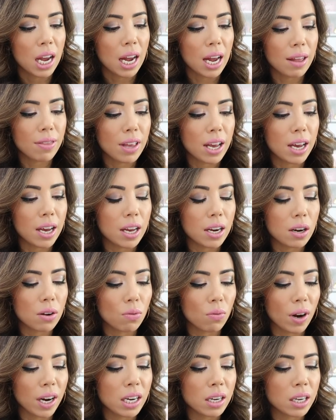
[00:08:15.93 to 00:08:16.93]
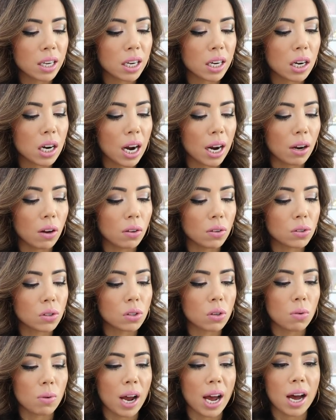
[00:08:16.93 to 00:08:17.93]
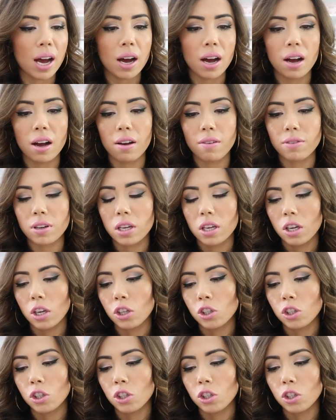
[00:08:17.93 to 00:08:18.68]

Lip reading: And then right in here, I also have